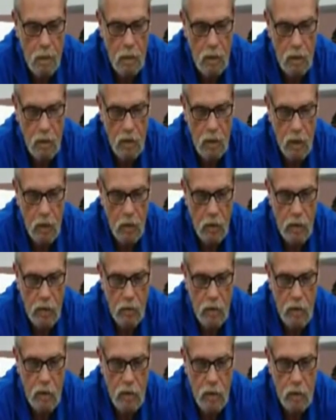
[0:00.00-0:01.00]
The integrity
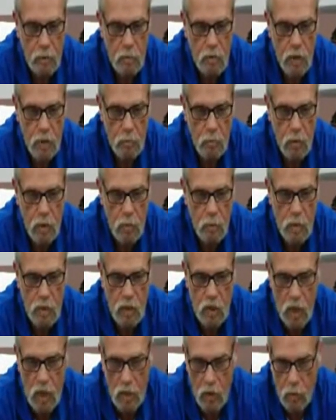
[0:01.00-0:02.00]
of the tips, they must be
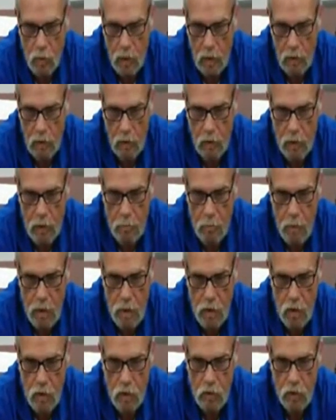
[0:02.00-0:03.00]
checked regularly to
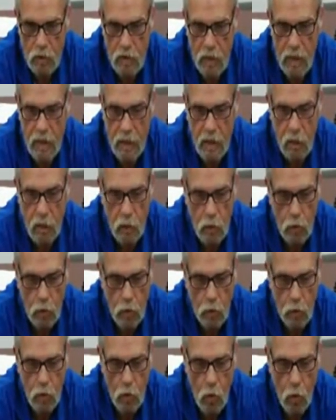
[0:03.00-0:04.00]
make sure that they
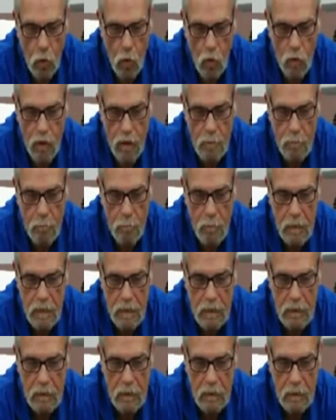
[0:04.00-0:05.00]
occlude or they
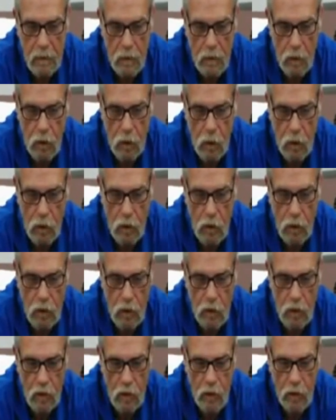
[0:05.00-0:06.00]
meet good.
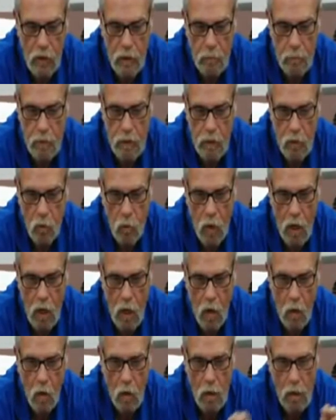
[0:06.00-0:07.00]
That they meet
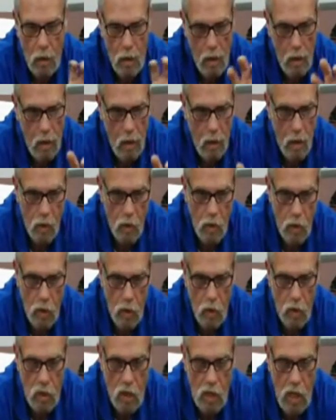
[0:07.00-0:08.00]
well,
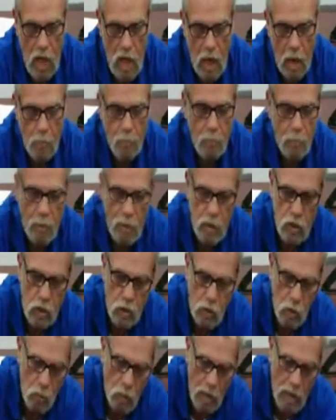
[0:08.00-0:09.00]
no slop, make
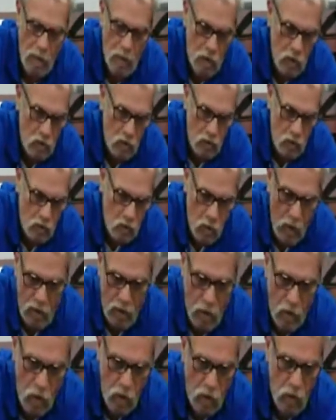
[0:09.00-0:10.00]
sure nobody's
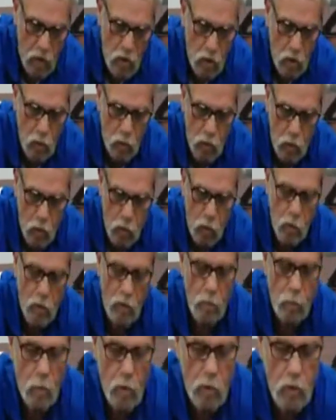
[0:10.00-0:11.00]
tried to turn a screw
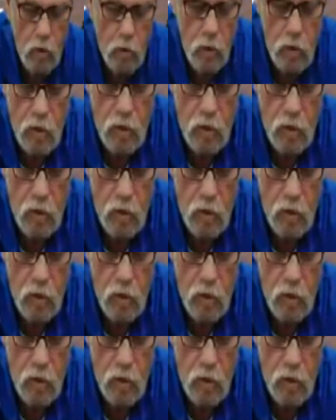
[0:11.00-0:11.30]
with them or do